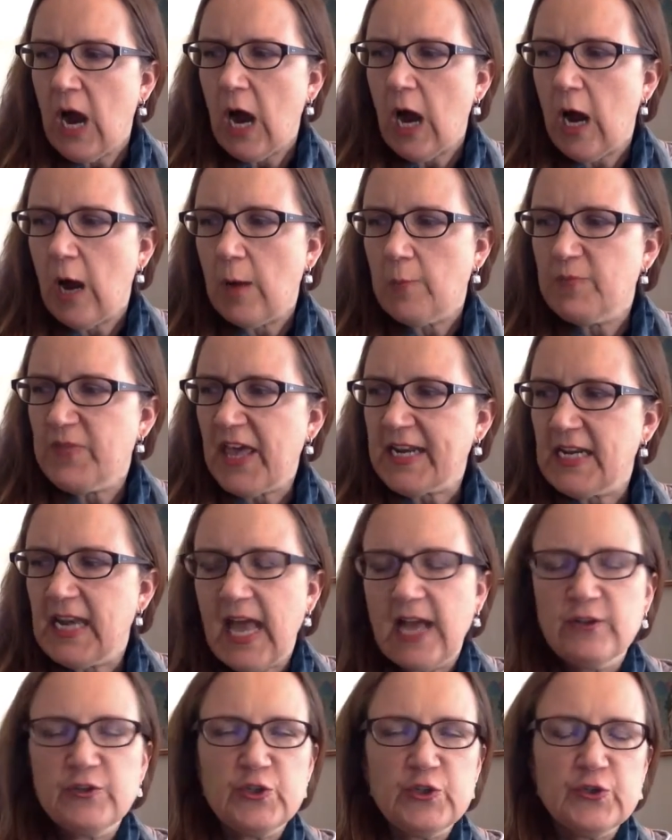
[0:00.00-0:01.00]
that
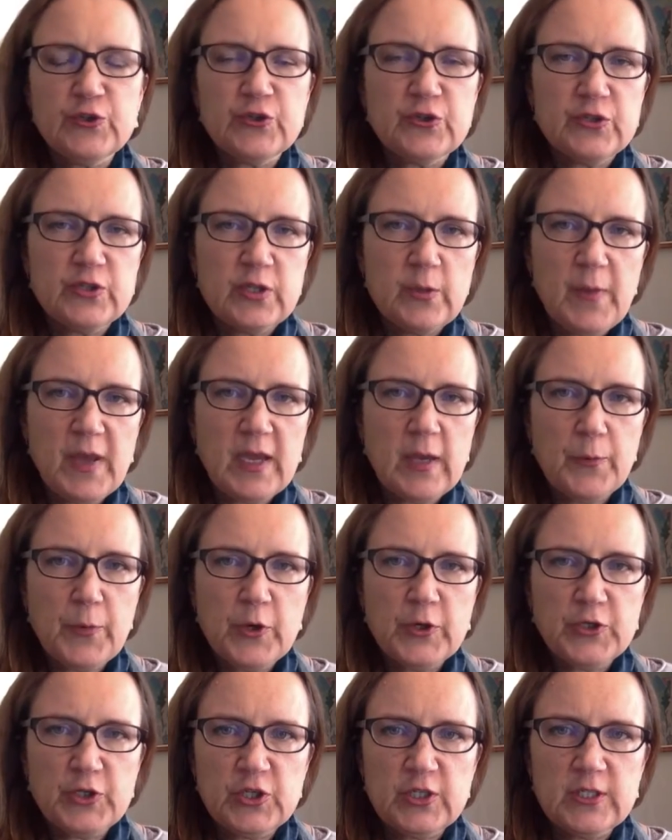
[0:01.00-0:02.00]
allows users to make a
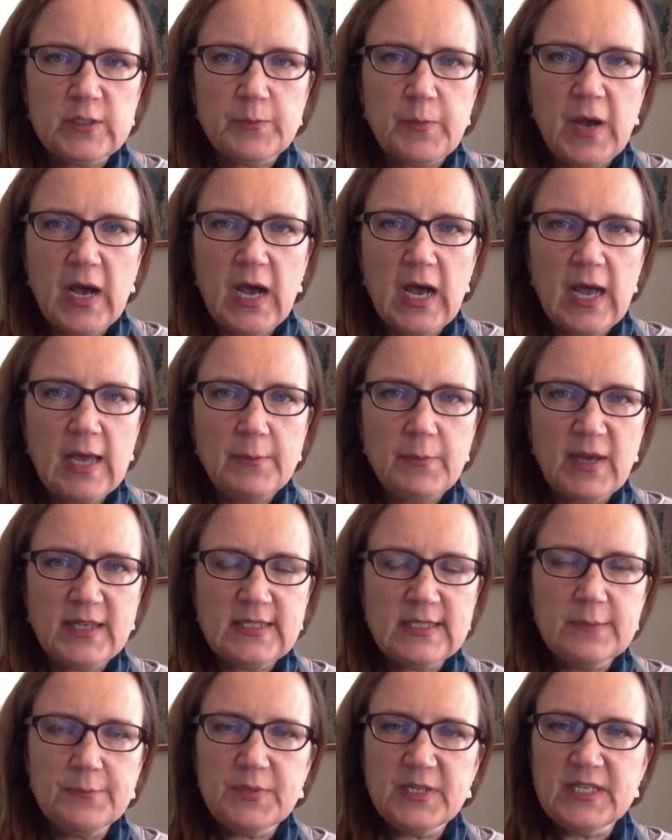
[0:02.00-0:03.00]
purchase by
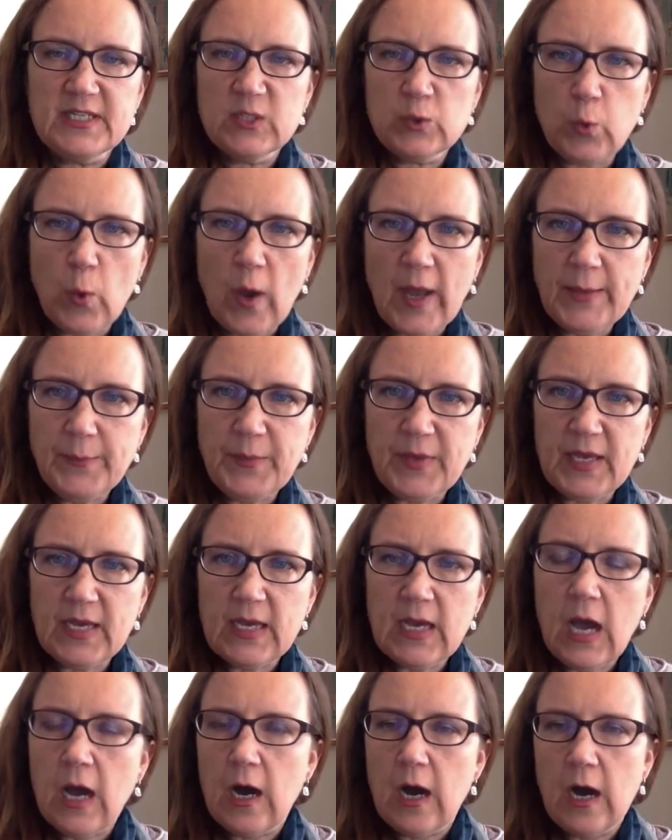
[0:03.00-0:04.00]
simply swiping,